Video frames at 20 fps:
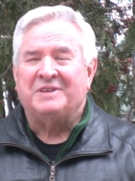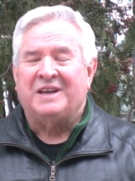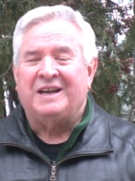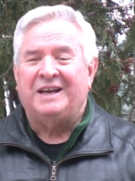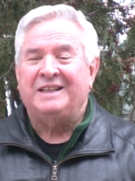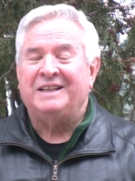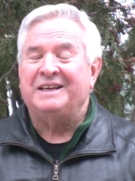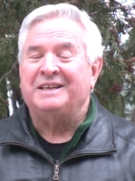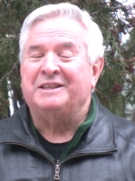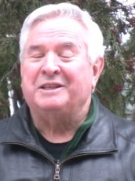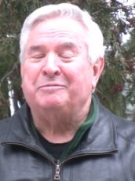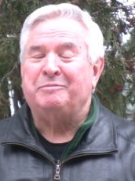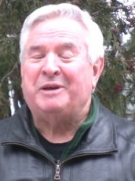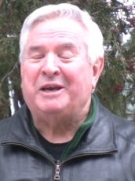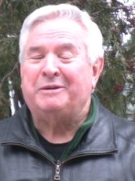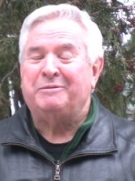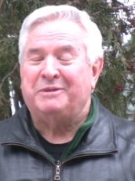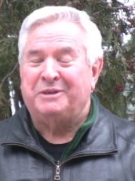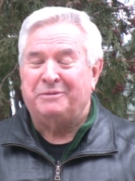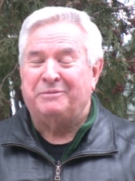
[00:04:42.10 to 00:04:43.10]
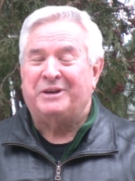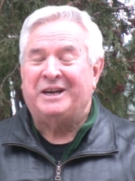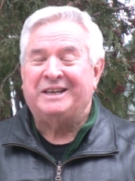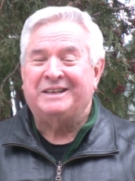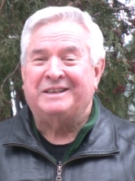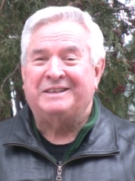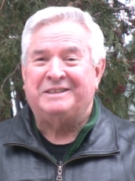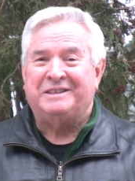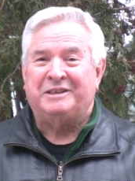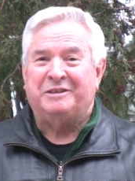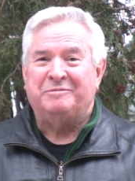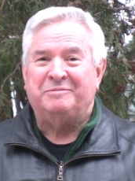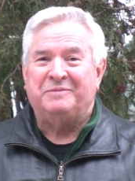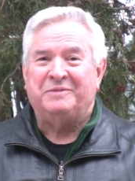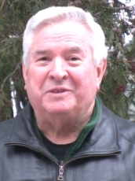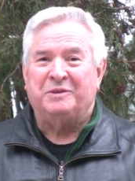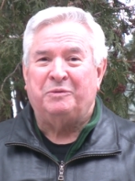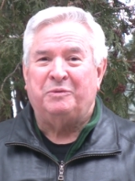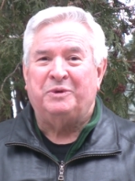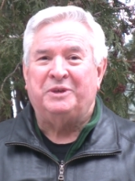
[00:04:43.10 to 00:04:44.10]
I like the Badminton Racket Club,
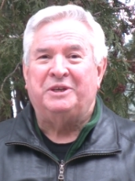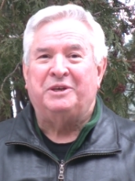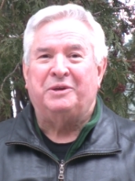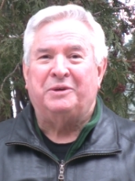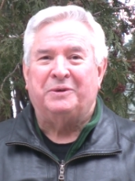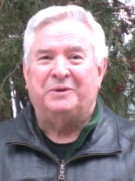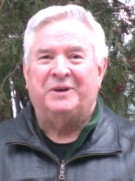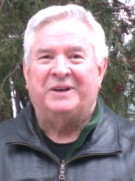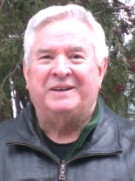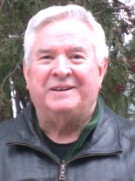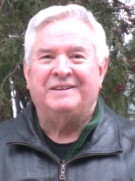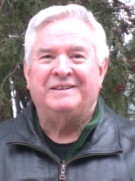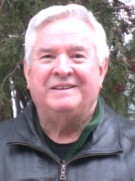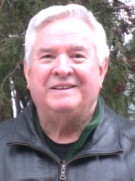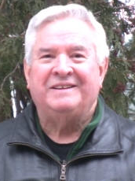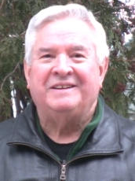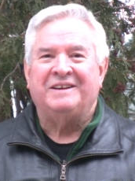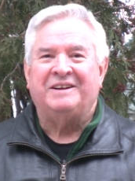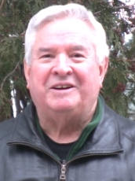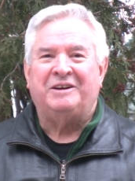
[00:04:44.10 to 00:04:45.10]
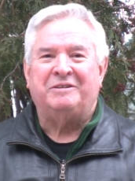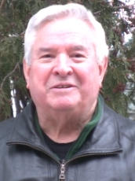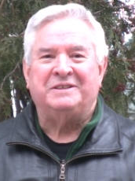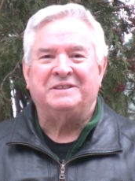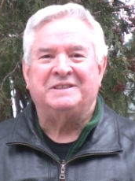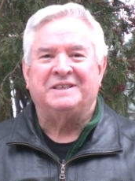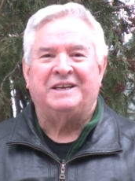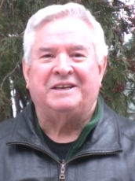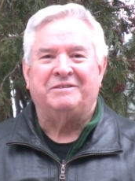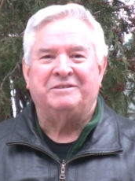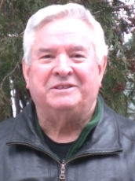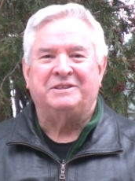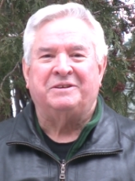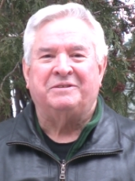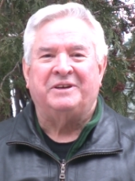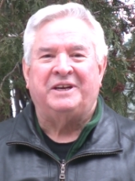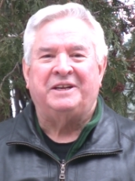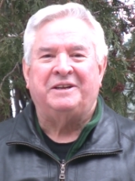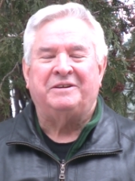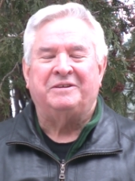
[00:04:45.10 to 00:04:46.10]
the wooden court. Oh, Always yeah. thought it was
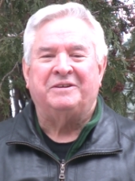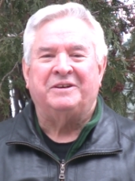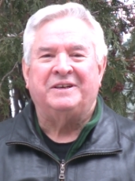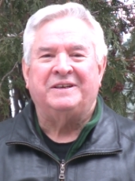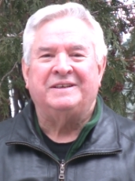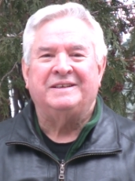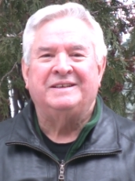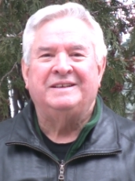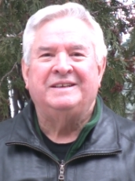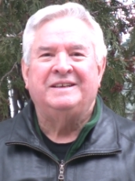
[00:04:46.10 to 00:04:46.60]
great court.